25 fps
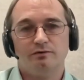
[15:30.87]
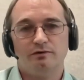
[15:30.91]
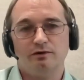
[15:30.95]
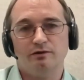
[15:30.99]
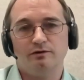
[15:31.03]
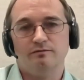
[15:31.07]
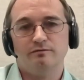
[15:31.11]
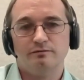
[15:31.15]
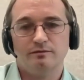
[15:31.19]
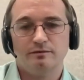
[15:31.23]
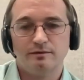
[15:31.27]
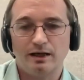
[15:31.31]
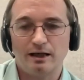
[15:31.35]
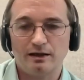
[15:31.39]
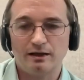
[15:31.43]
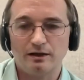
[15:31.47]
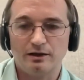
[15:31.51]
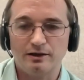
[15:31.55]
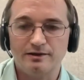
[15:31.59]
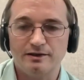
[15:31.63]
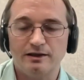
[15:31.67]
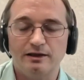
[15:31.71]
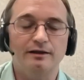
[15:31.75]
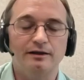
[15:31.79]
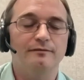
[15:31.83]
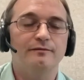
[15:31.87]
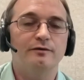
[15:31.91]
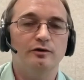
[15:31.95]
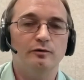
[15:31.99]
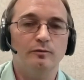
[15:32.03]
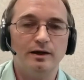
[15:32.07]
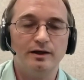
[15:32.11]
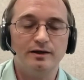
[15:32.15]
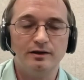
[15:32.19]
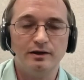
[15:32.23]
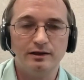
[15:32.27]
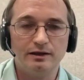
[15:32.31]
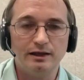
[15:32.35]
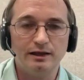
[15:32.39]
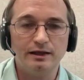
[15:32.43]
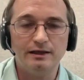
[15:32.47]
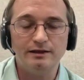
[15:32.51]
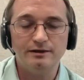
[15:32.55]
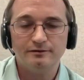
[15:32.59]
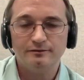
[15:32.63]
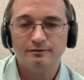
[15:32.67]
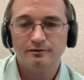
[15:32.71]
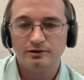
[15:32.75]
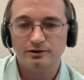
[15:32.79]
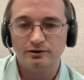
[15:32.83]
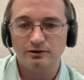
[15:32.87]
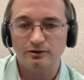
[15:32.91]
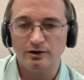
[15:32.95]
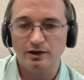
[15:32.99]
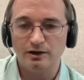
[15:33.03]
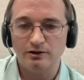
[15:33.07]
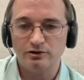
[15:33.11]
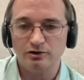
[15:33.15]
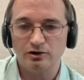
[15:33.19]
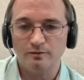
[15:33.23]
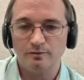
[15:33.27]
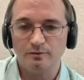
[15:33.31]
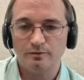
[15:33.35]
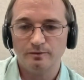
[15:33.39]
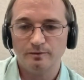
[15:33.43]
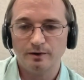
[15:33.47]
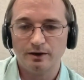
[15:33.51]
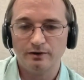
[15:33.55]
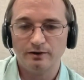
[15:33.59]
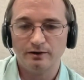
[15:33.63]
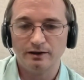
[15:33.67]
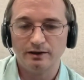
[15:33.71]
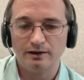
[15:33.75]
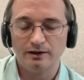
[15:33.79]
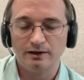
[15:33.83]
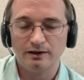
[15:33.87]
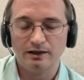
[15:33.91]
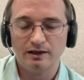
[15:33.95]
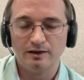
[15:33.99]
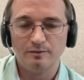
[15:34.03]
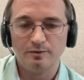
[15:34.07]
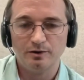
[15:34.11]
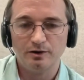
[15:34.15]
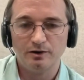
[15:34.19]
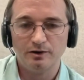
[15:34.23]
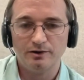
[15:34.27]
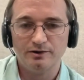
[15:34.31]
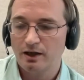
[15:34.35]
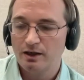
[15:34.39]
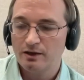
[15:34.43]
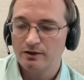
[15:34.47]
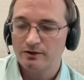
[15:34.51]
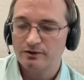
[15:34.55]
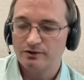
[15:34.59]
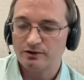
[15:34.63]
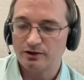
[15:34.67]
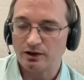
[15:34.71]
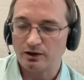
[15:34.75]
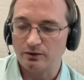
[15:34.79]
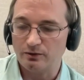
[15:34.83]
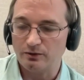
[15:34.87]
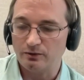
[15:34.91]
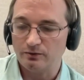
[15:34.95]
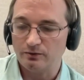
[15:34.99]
analyzing it in the way they need to do their job, how they can get their KPIs out. So